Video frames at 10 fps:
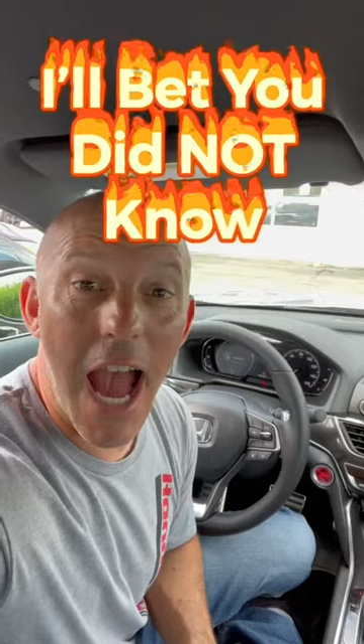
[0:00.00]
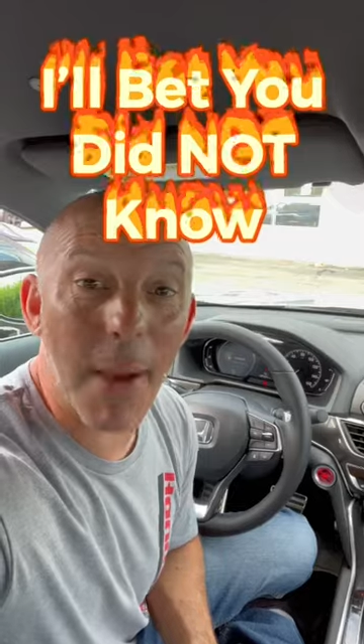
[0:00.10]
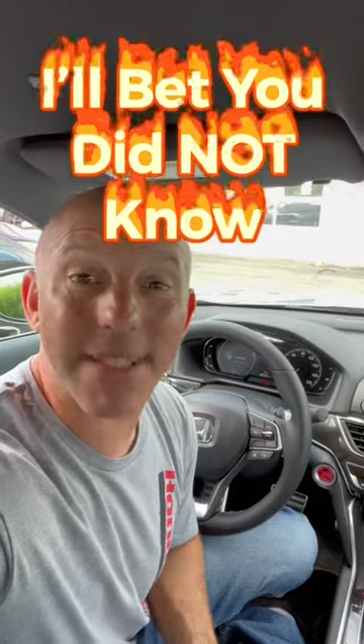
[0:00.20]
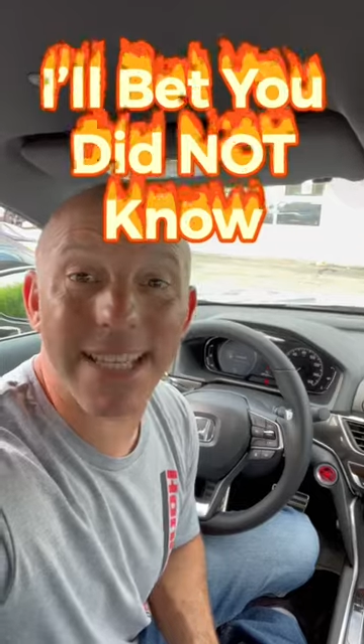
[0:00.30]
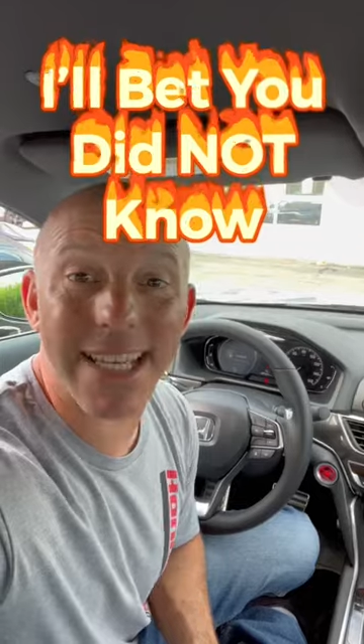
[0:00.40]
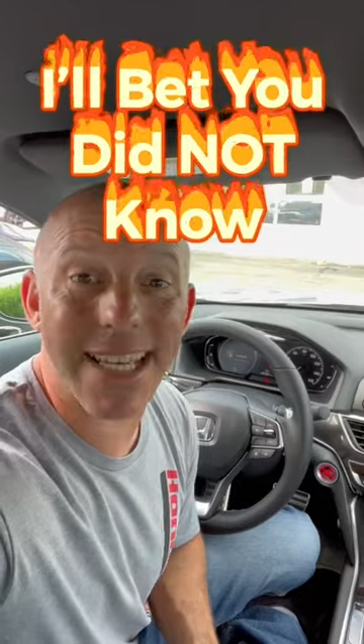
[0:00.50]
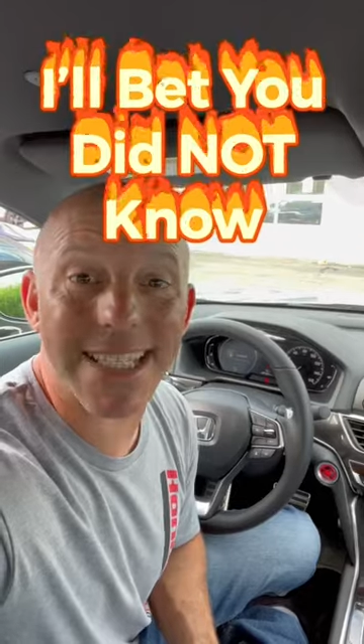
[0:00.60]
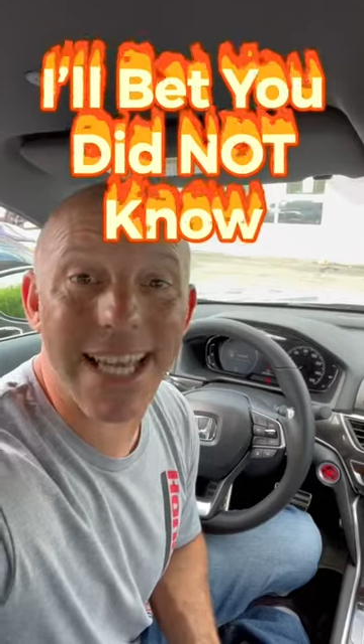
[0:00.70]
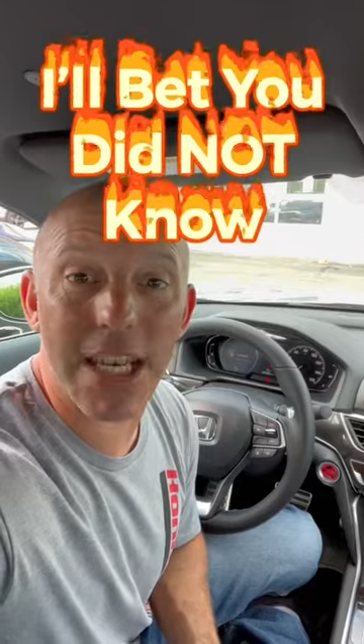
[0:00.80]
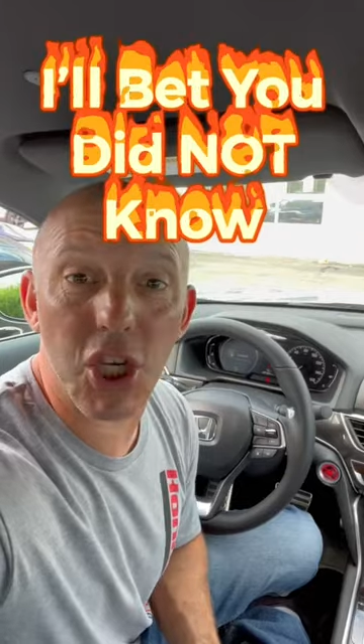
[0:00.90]
I'm sitting
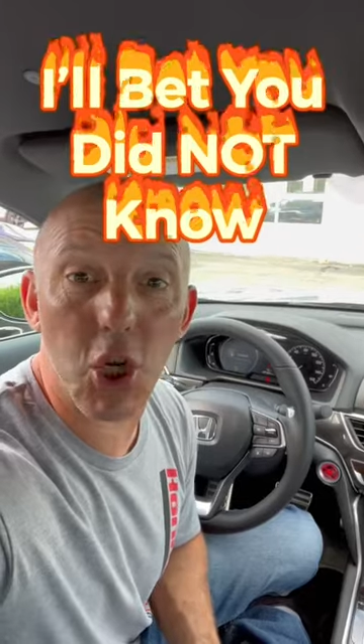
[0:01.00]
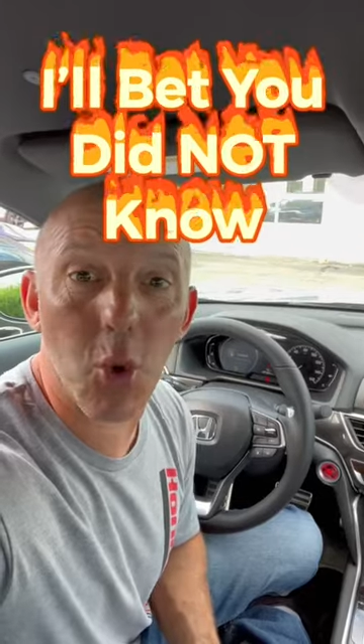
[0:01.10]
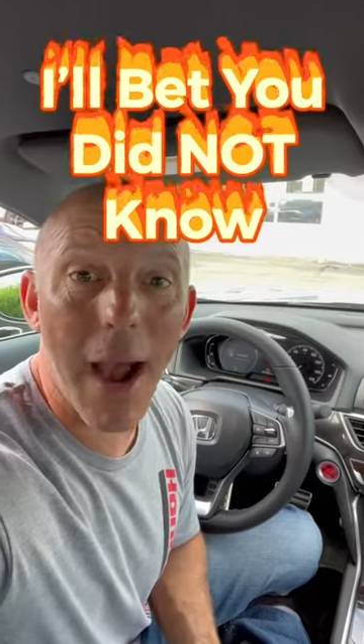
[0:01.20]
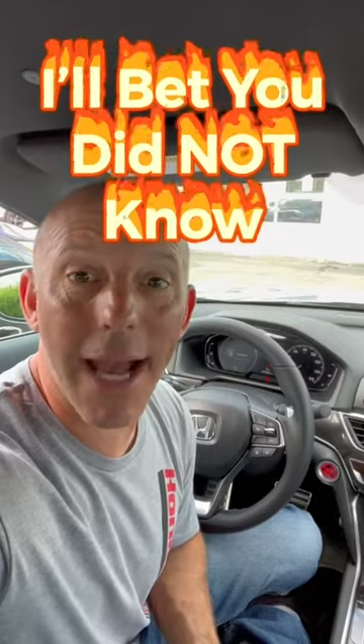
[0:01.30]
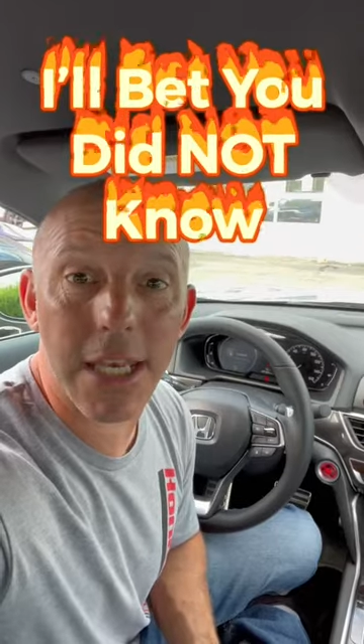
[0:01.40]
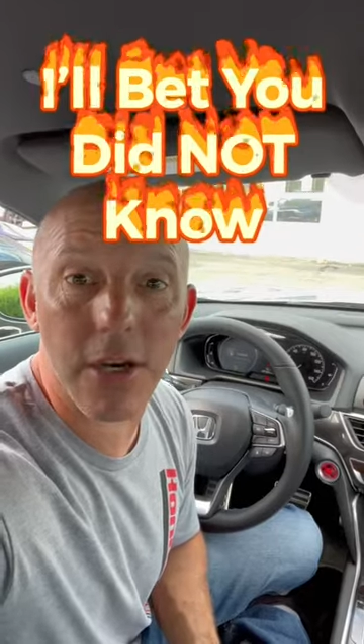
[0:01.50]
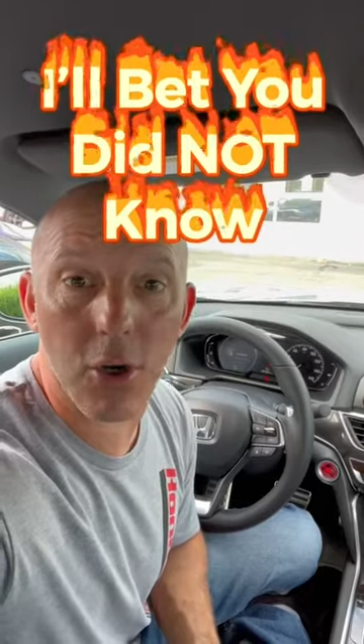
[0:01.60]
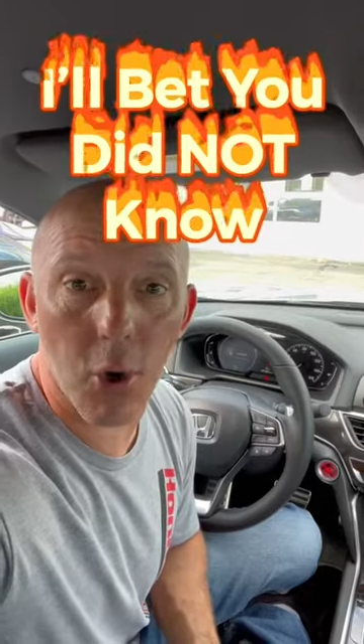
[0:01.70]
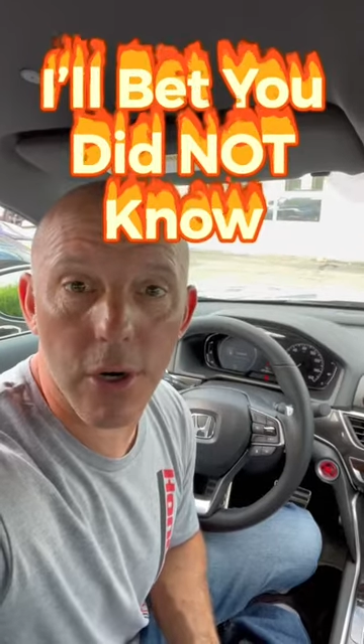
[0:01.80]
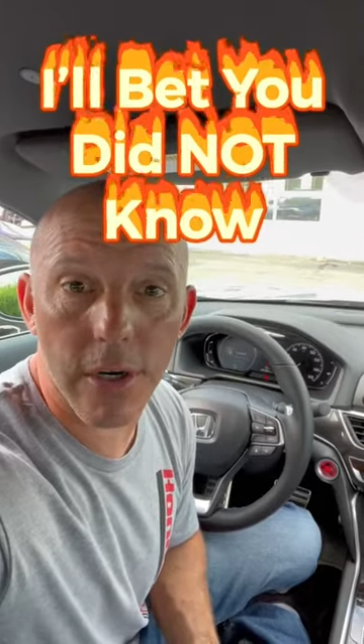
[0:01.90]
inside a new Honda
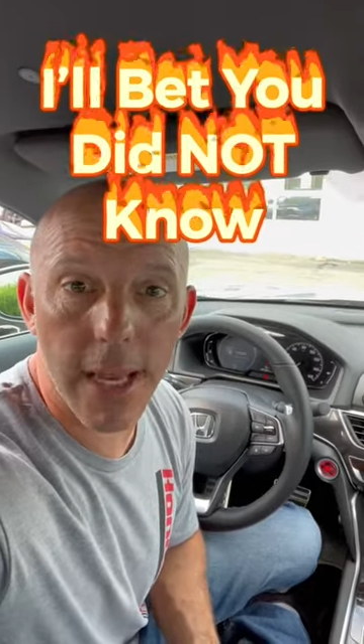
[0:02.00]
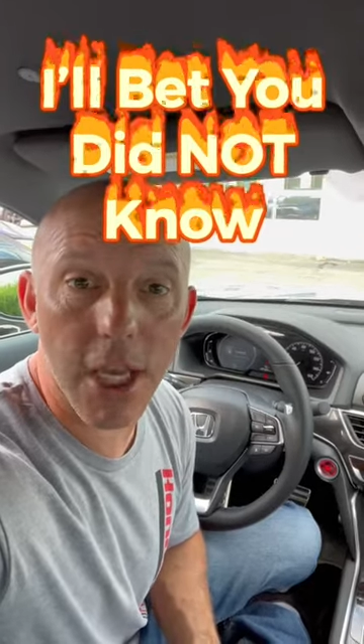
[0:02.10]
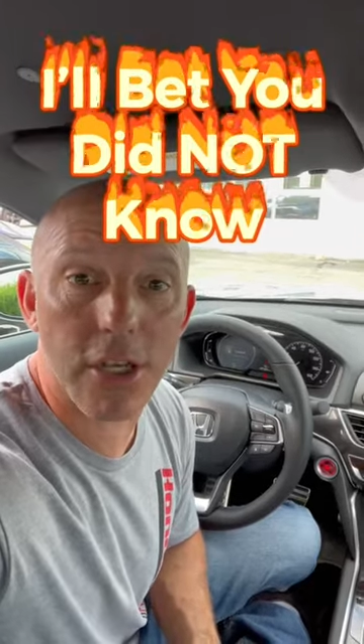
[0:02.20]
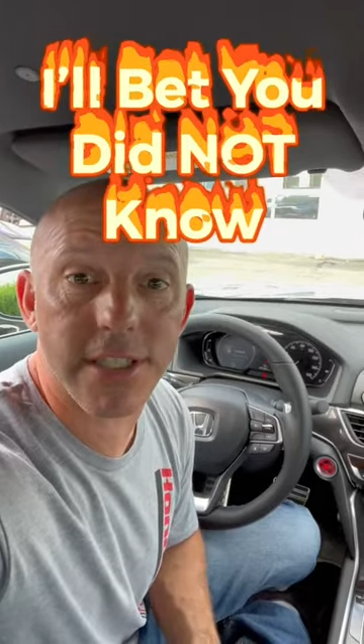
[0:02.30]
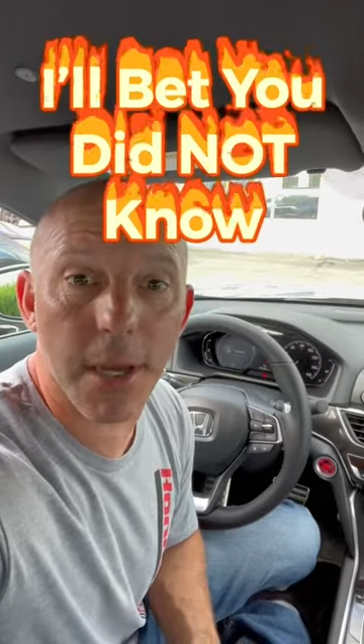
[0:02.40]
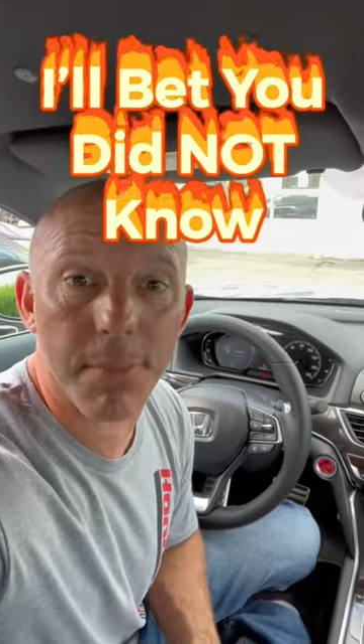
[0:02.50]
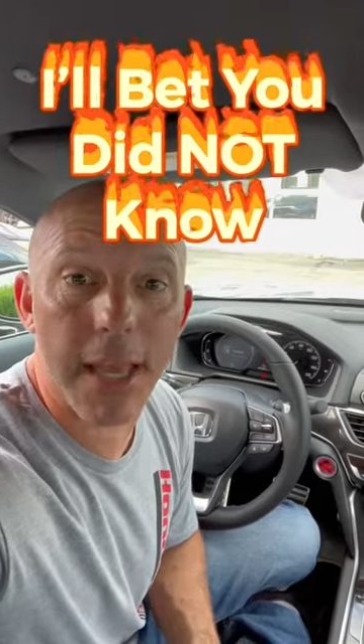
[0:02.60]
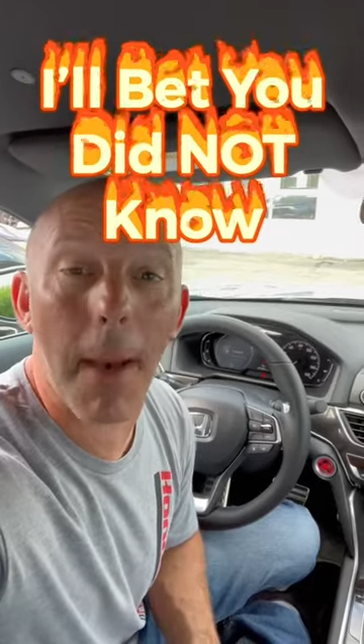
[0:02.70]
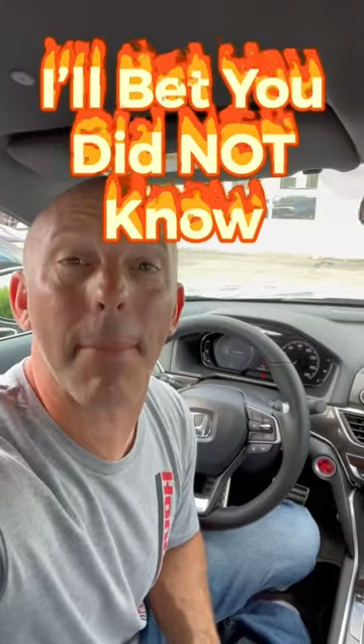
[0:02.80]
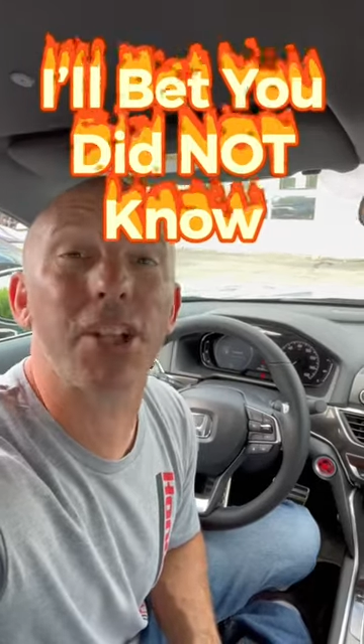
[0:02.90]
Accord, and here's something
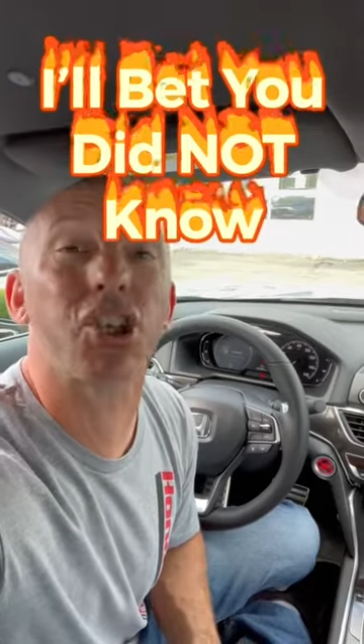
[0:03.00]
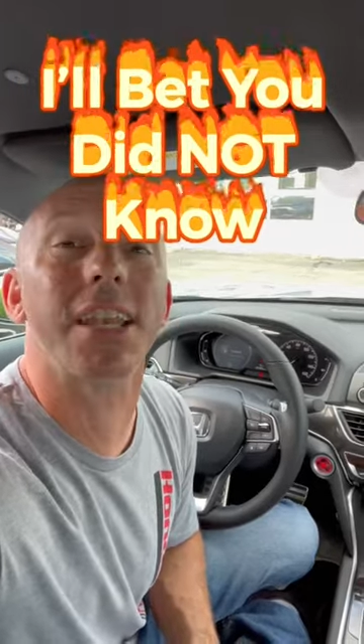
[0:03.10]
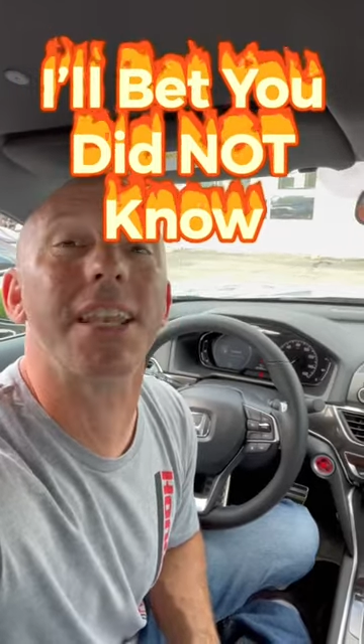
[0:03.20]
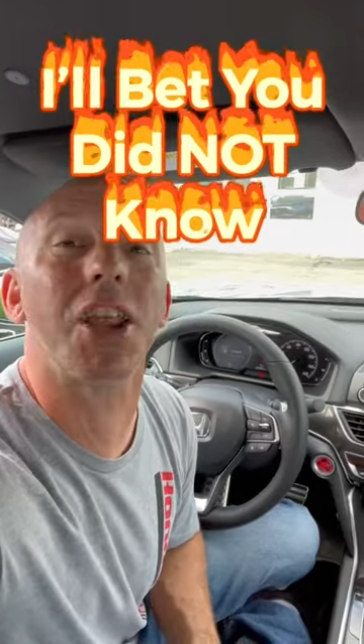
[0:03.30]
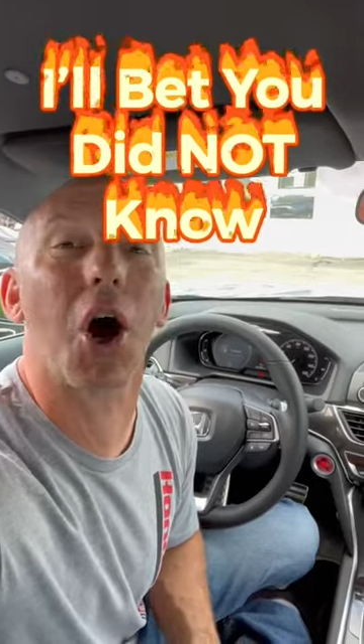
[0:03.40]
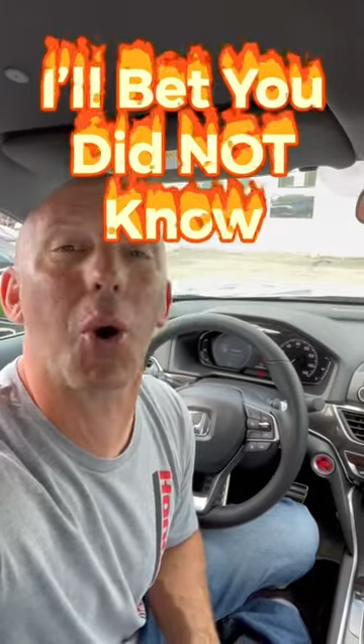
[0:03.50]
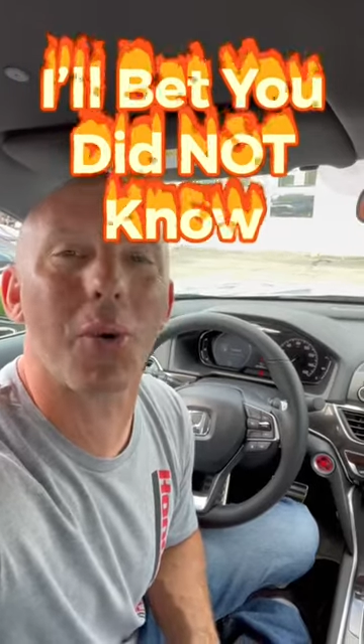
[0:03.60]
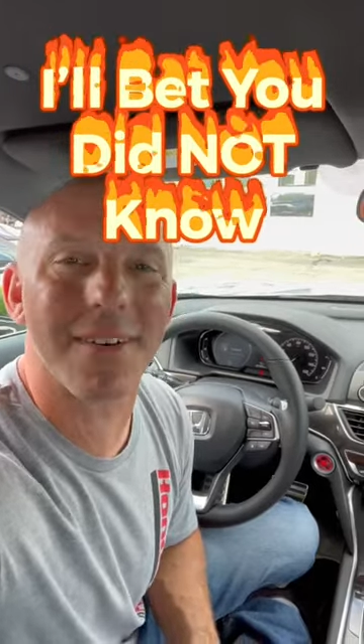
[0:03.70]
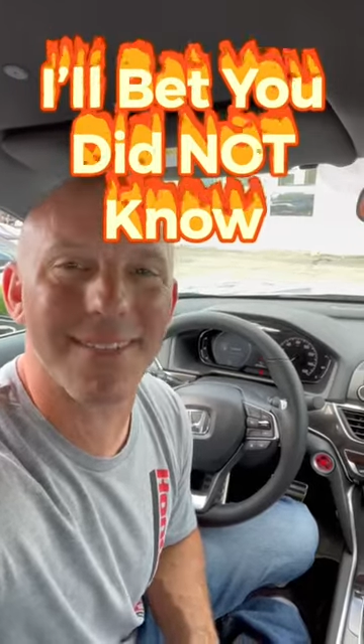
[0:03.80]
I bet you didn't know.